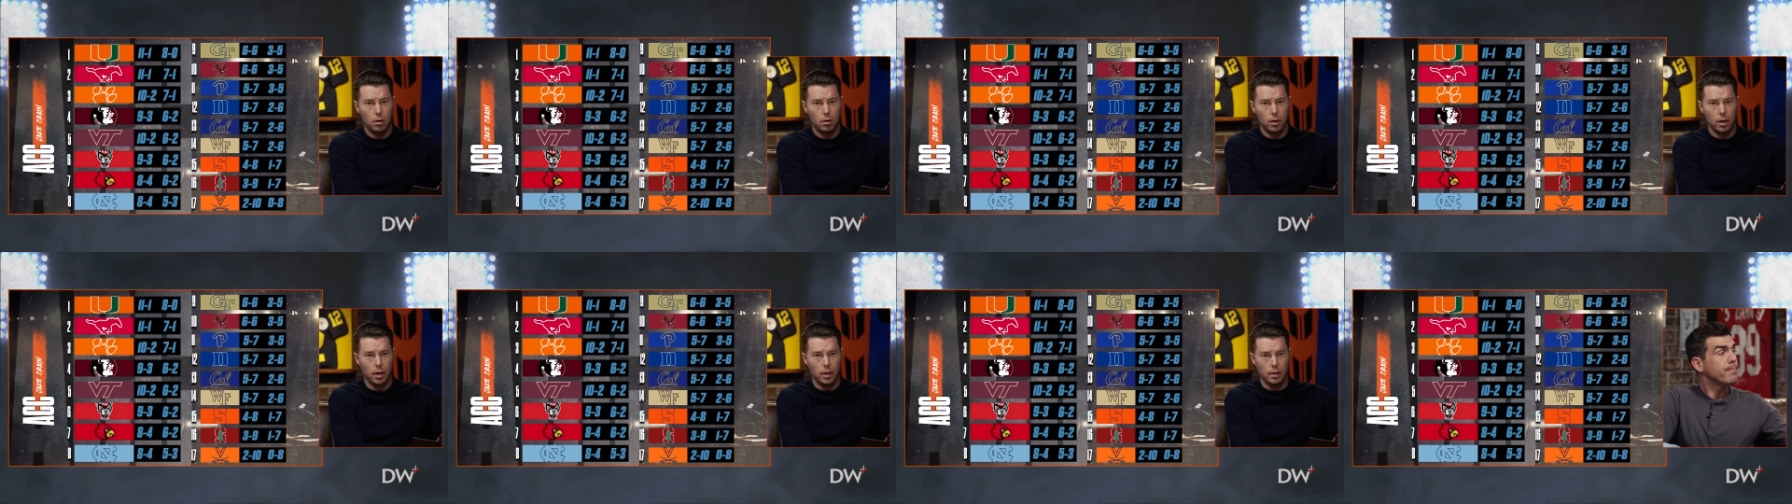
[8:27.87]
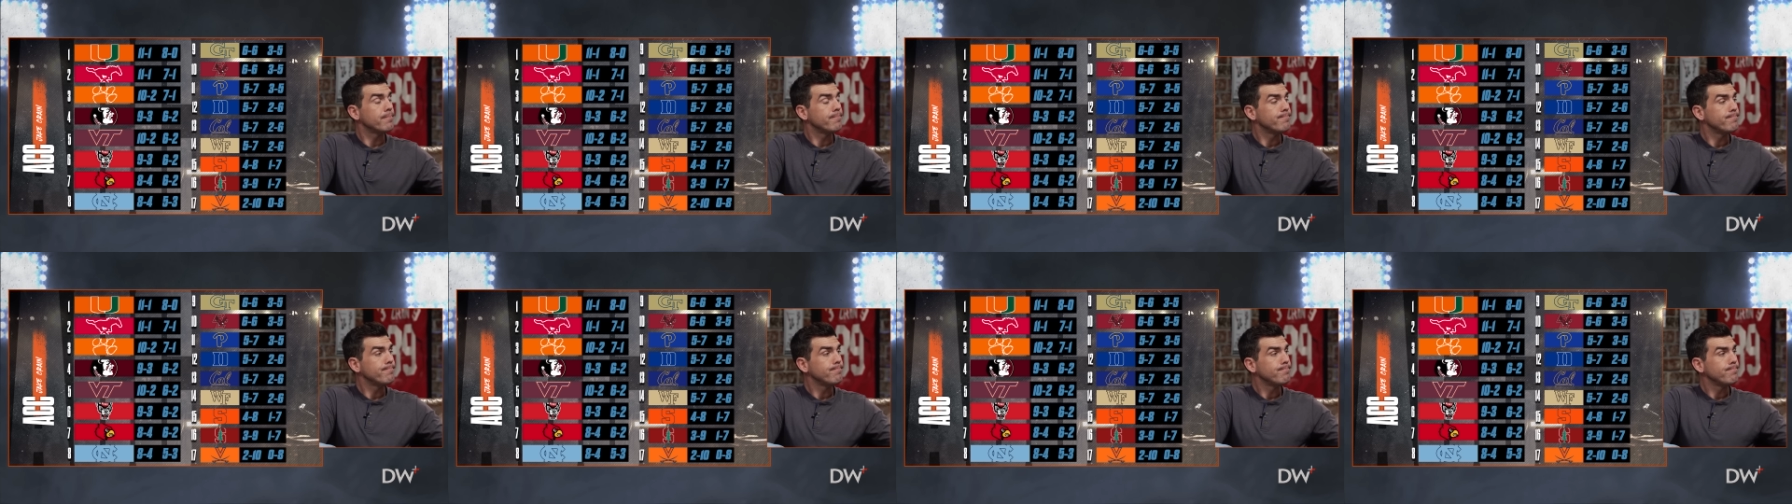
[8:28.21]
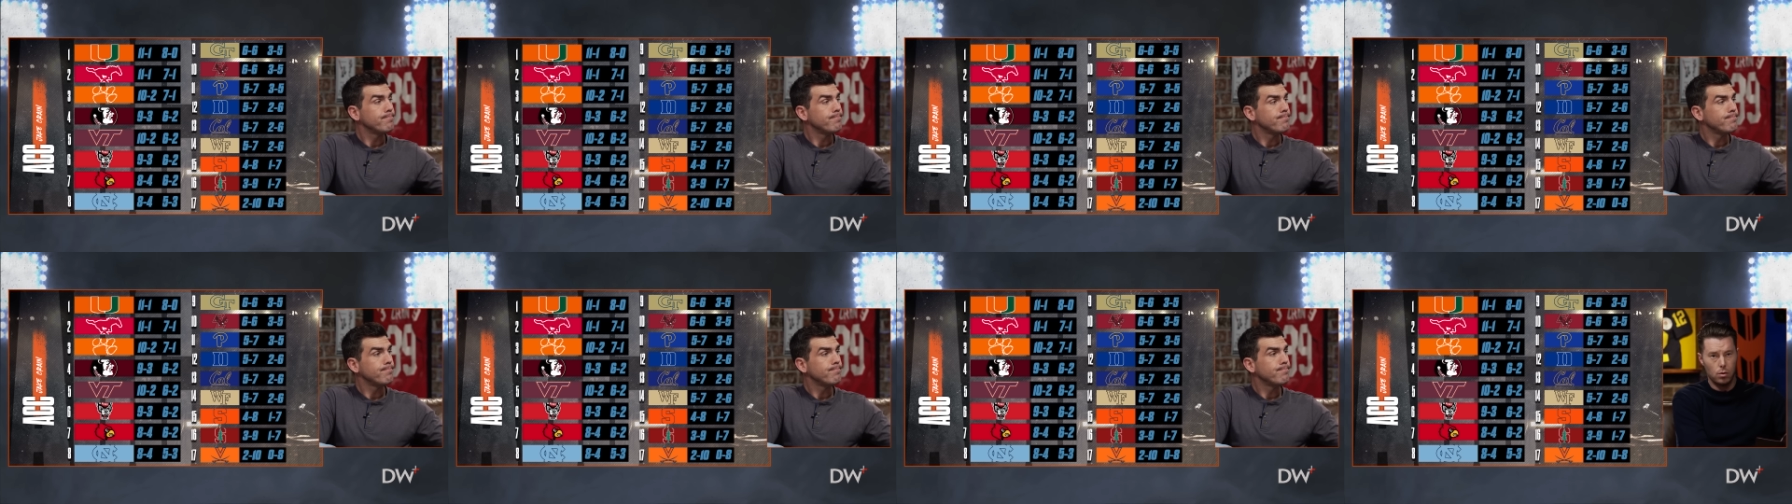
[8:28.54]
Okay,
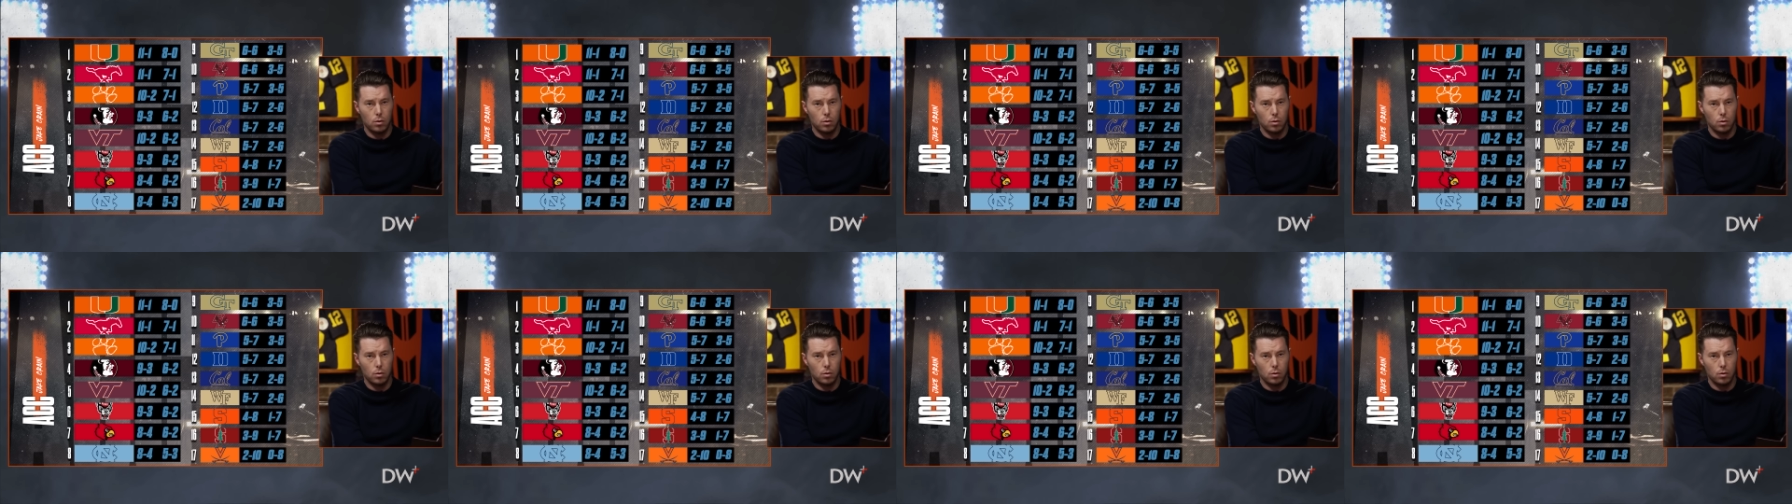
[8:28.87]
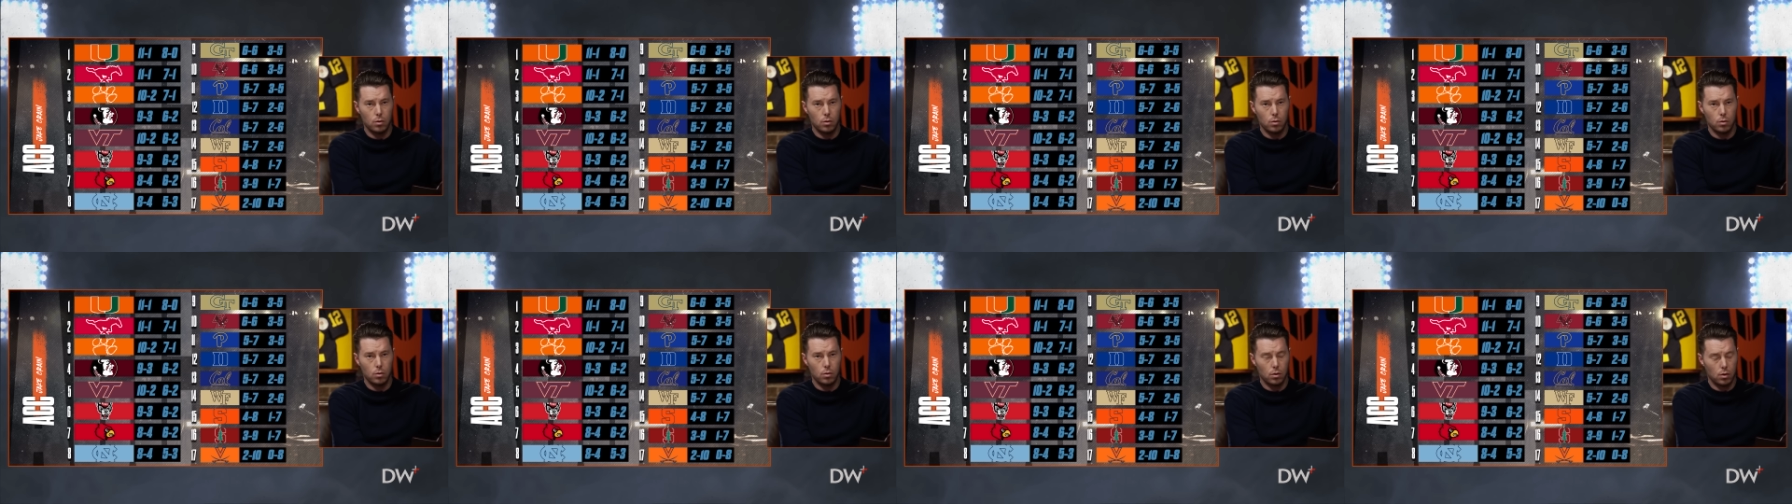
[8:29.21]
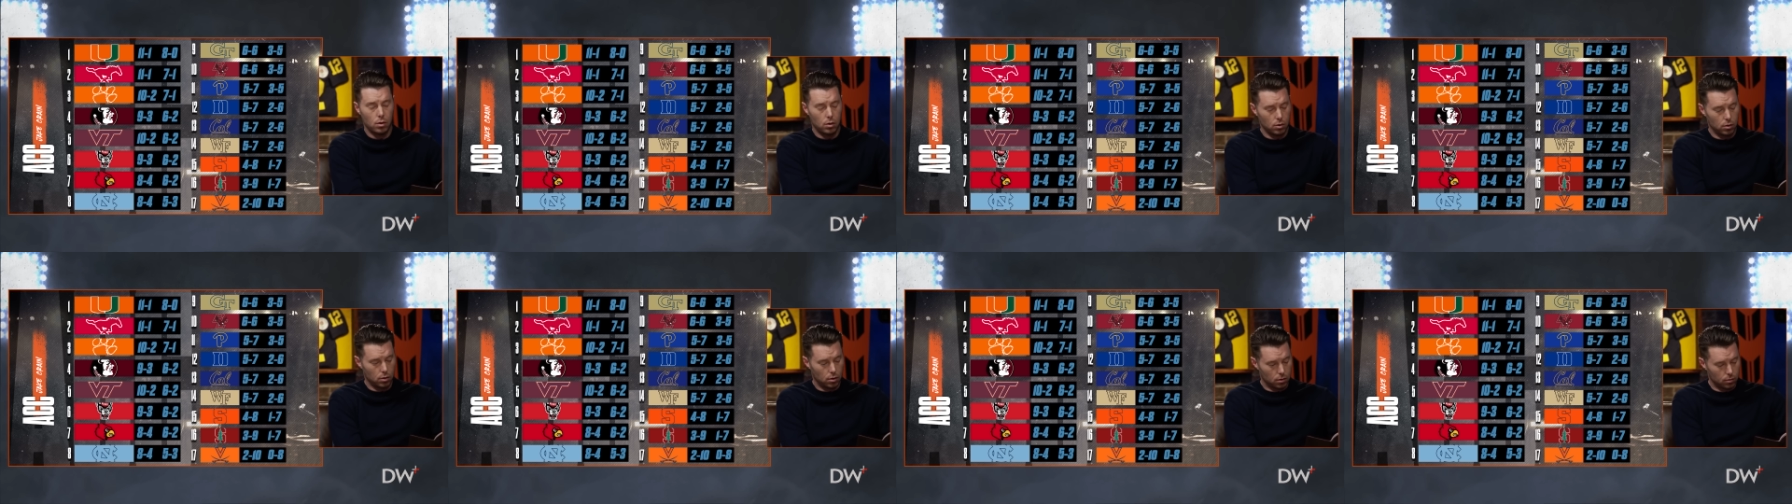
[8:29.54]
so
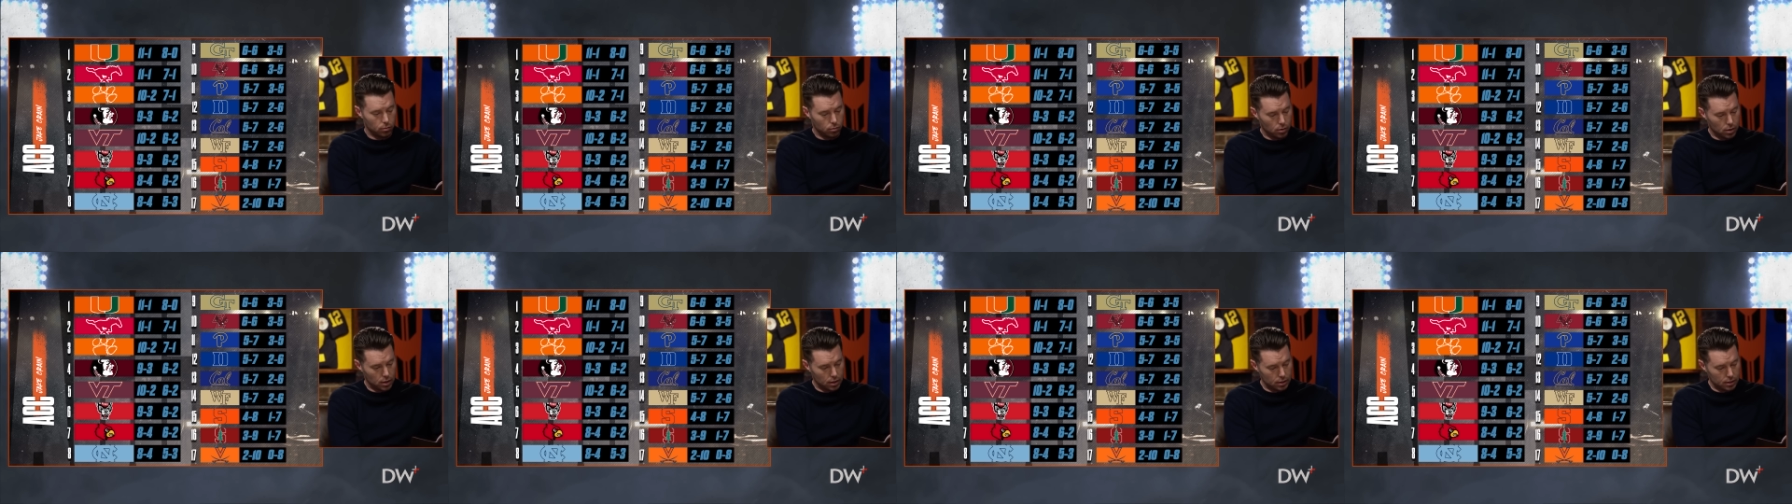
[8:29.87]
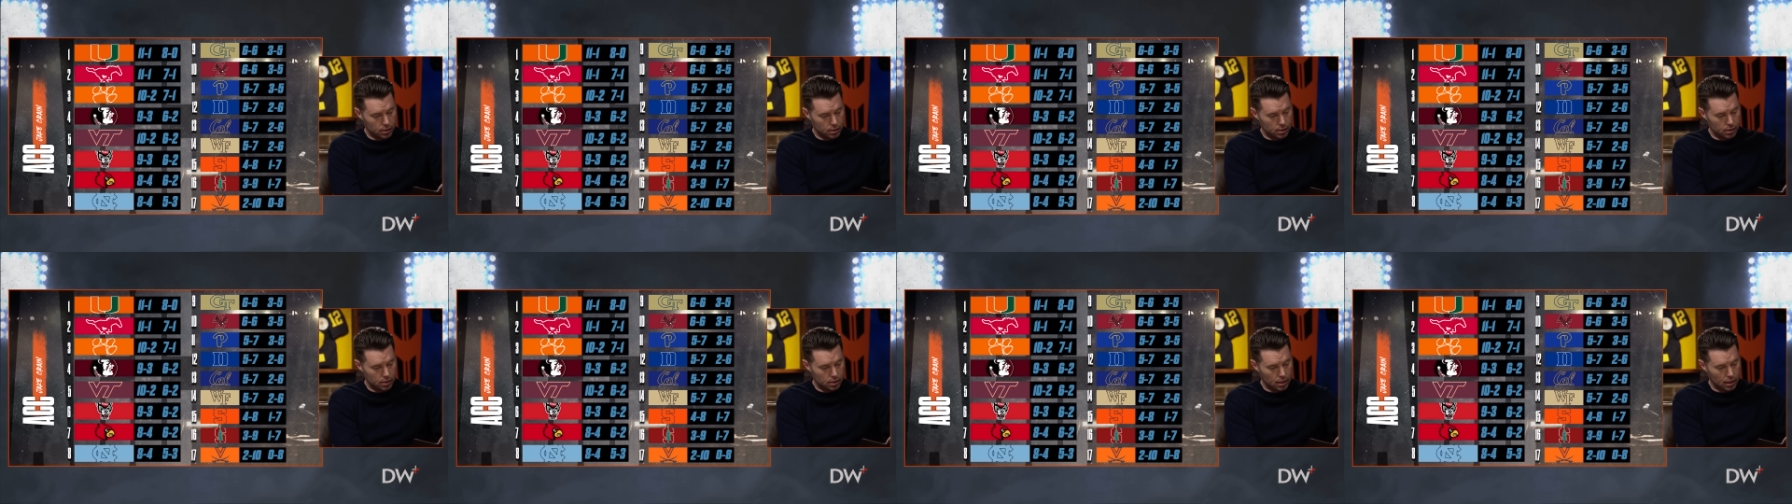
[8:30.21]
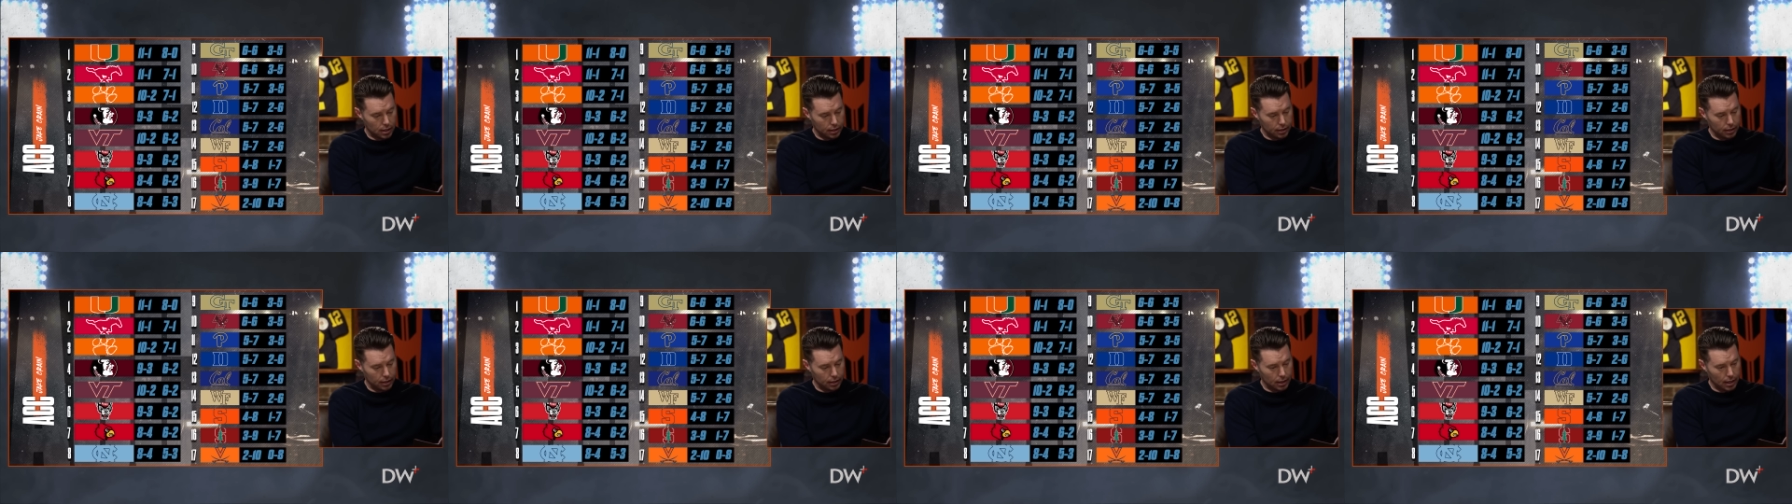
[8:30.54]
hold on one
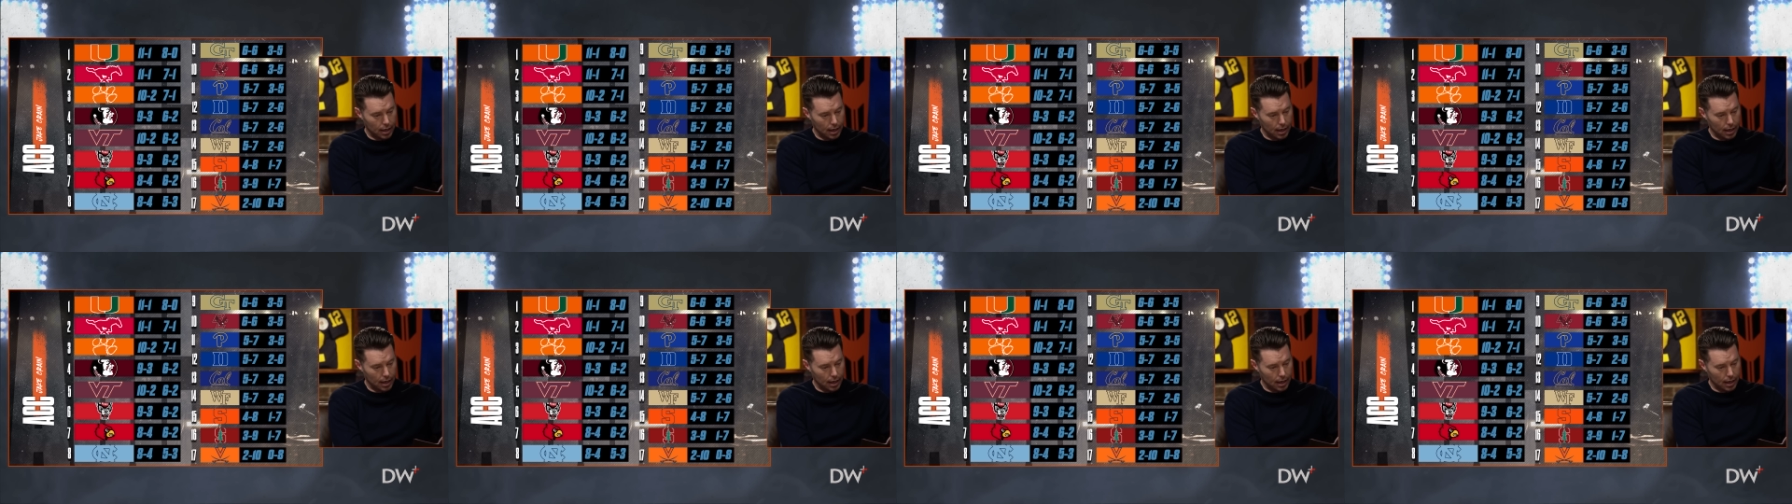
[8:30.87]
second.